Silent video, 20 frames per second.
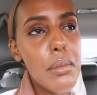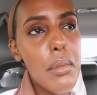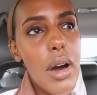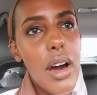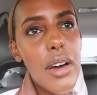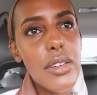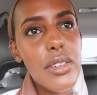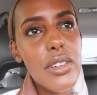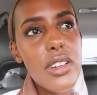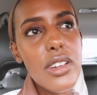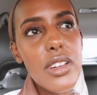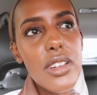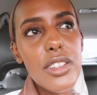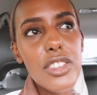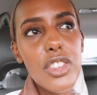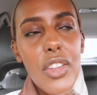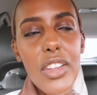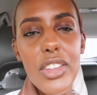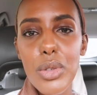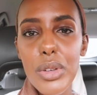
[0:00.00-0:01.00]
a model,
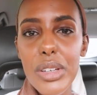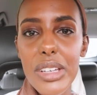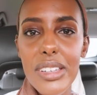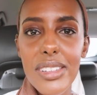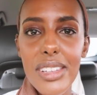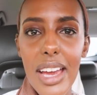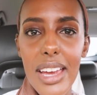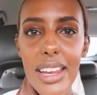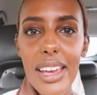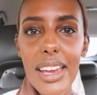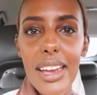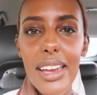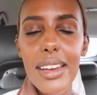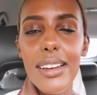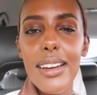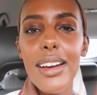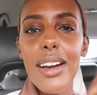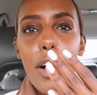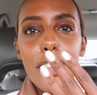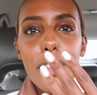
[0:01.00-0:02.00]
so it's really
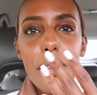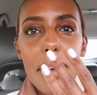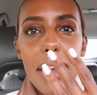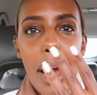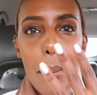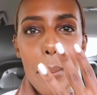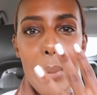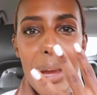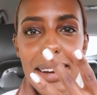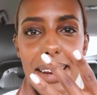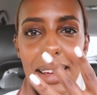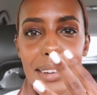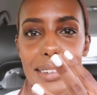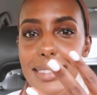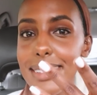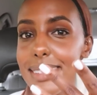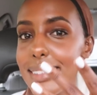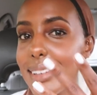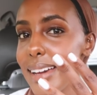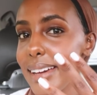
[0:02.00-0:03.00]
exciting. Also, I got my
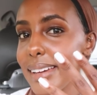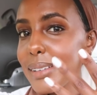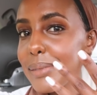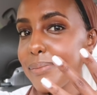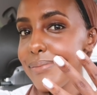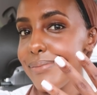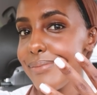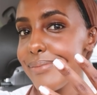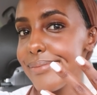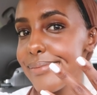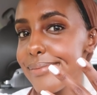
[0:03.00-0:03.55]
nails done.